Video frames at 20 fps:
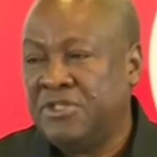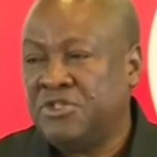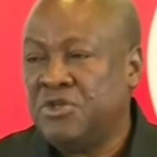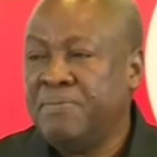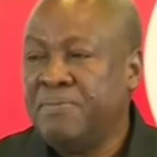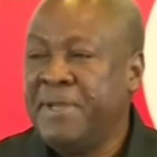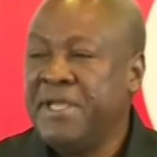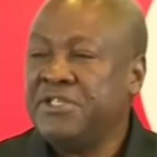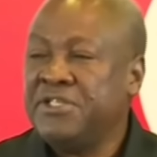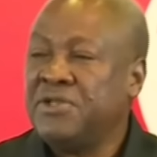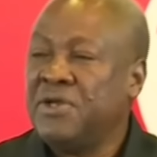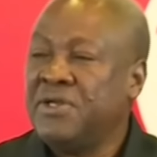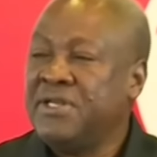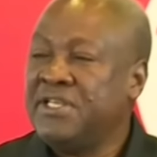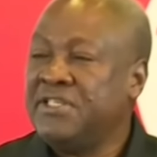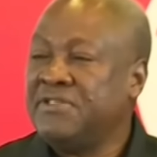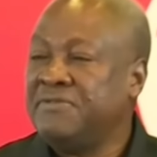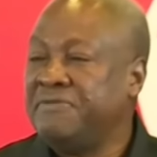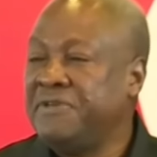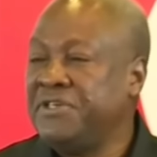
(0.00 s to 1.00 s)
And so based
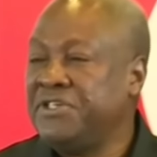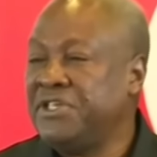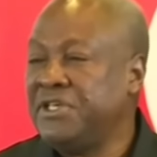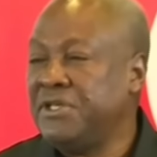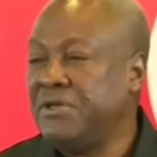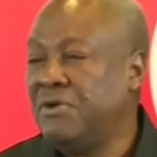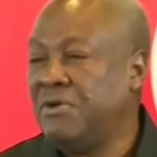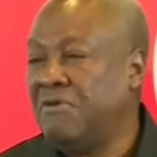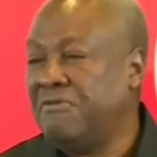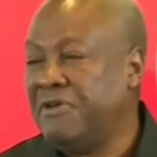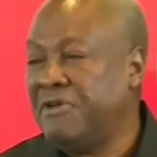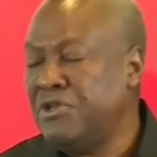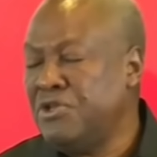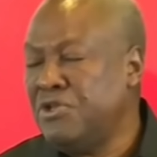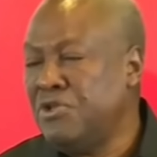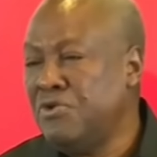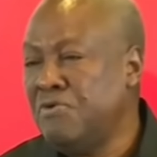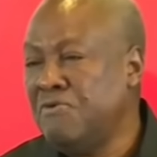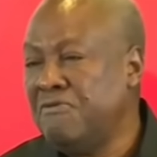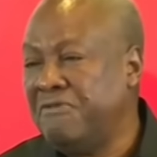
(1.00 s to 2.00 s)
on this vision of a
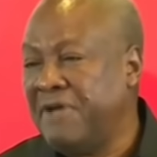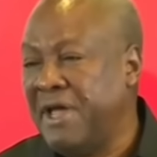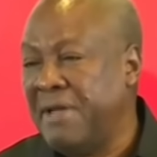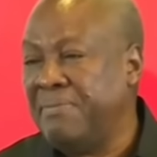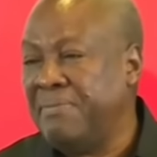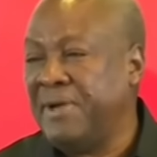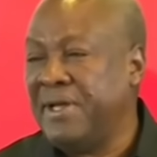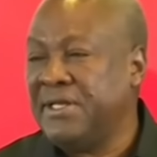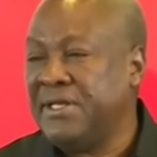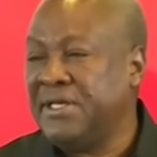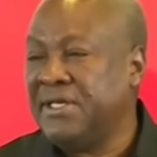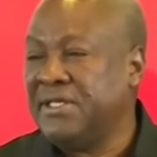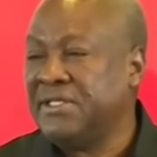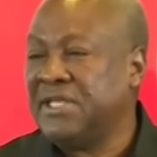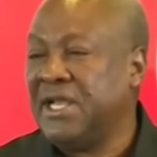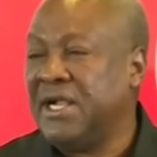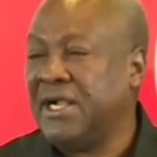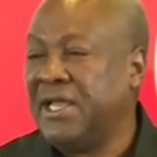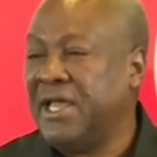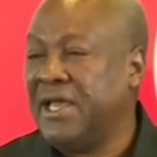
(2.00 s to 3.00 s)
new, vibrant
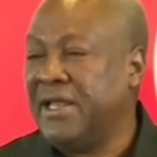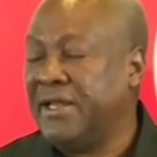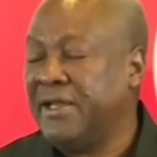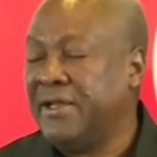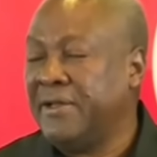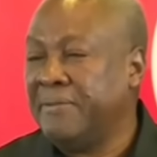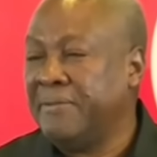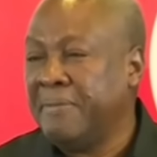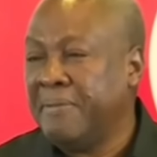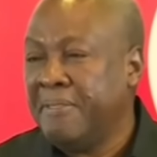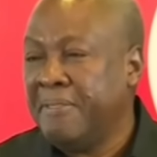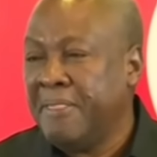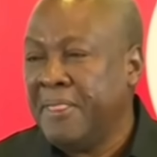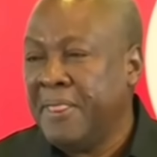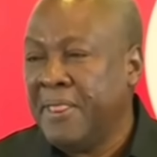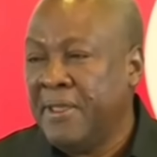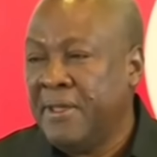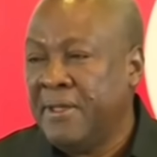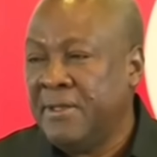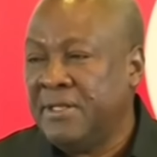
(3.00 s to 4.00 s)
digital Ghana,
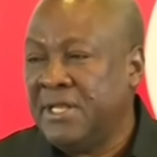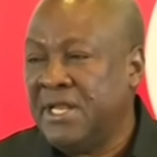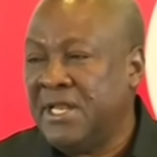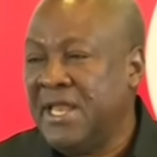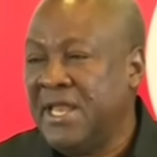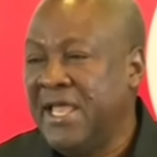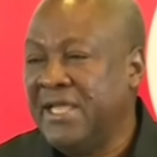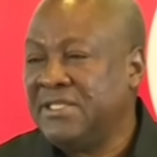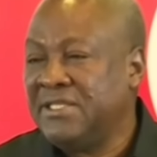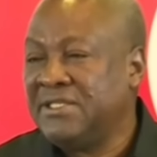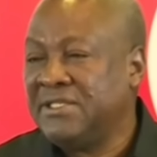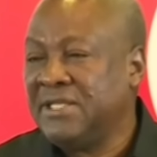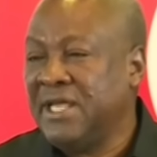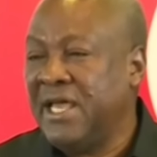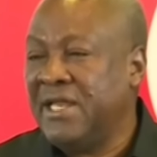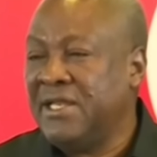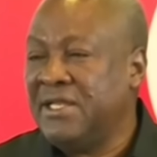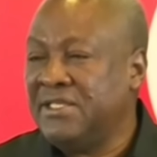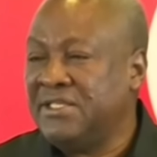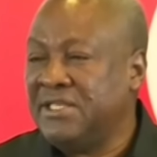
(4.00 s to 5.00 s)
the next
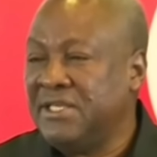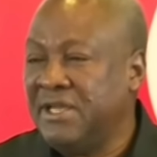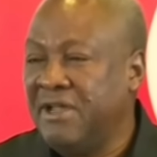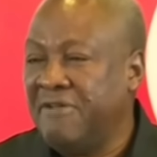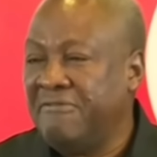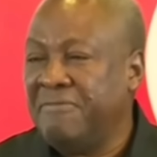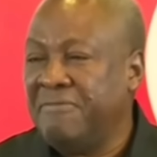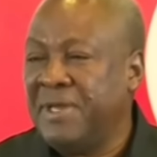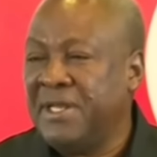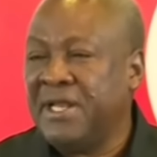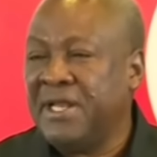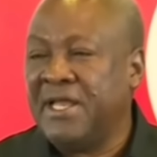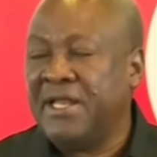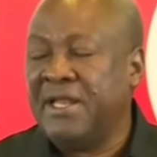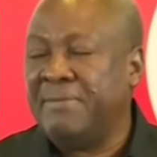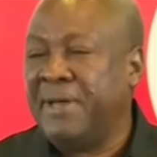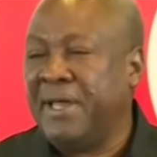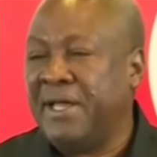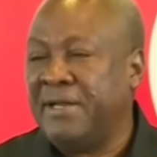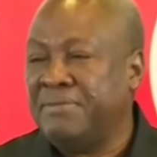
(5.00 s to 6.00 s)
NDC government
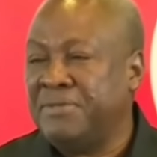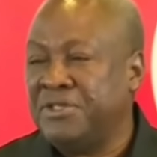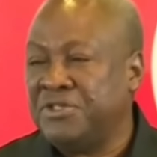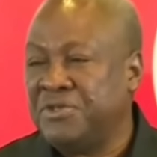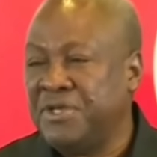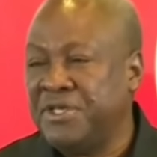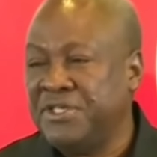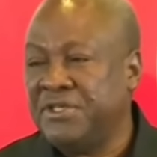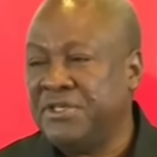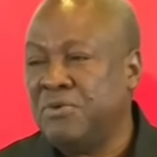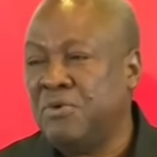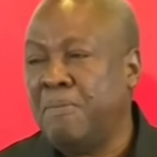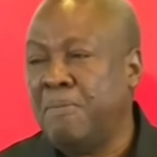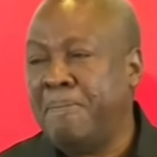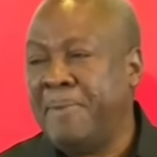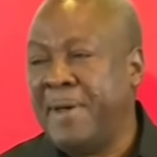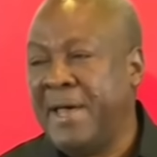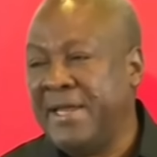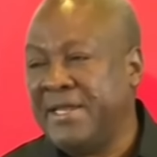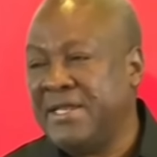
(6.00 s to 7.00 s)
under my administration
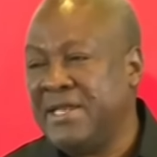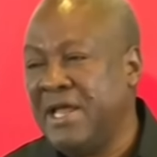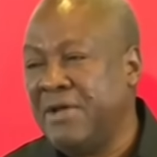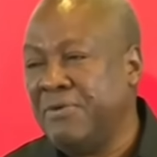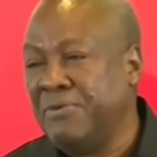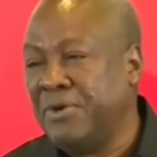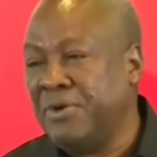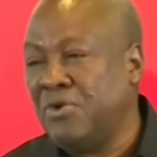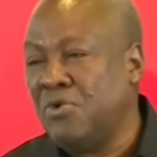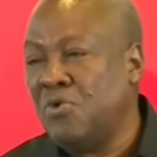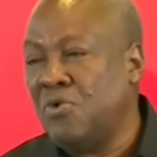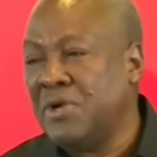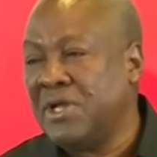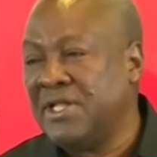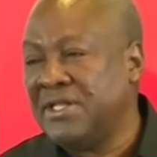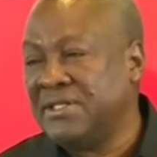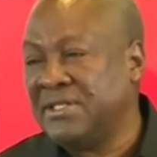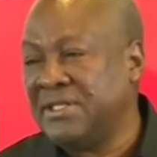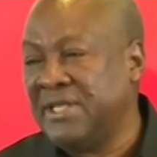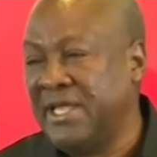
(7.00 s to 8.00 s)
will partner with
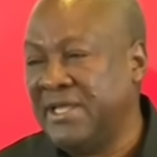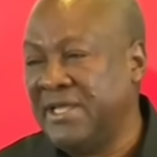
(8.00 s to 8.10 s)
local